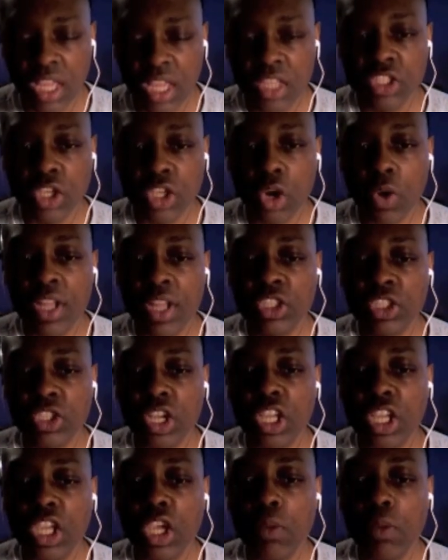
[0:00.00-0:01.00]
So it's the
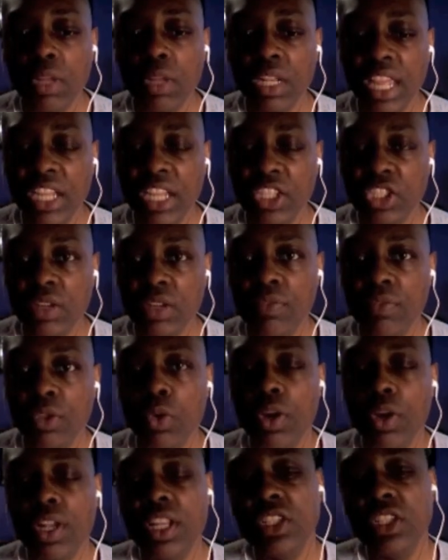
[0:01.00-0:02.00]
accumulation of
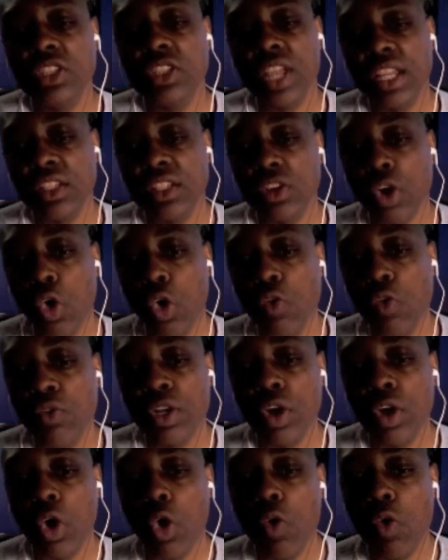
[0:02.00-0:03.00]
doing these things over
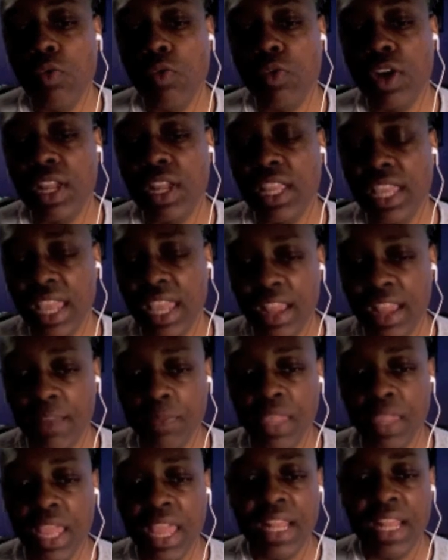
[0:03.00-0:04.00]
and over again